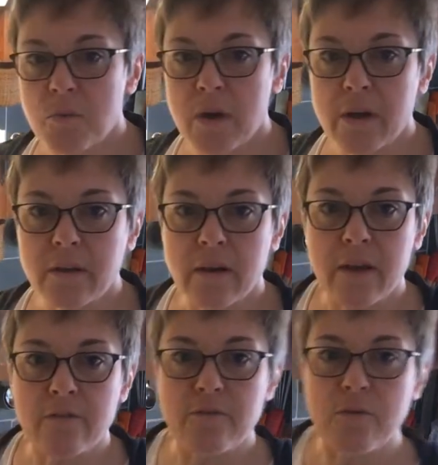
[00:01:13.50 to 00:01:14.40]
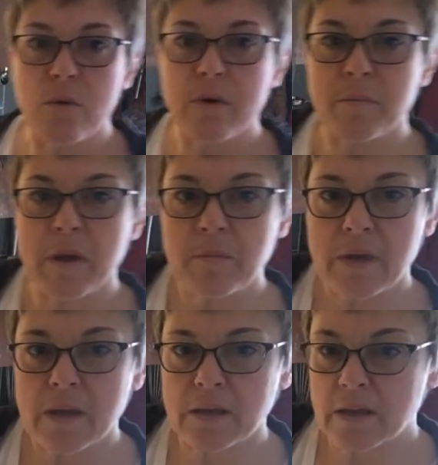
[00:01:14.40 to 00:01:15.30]
want, I have 4 in my
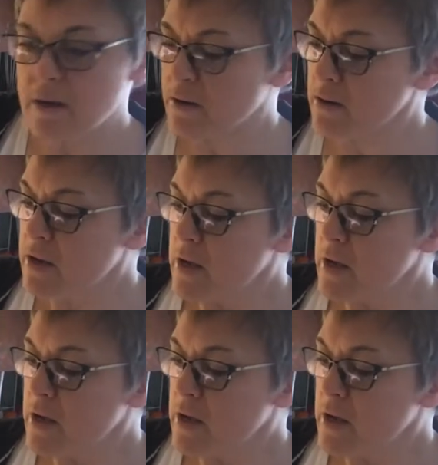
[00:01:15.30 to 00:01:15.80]
pan here.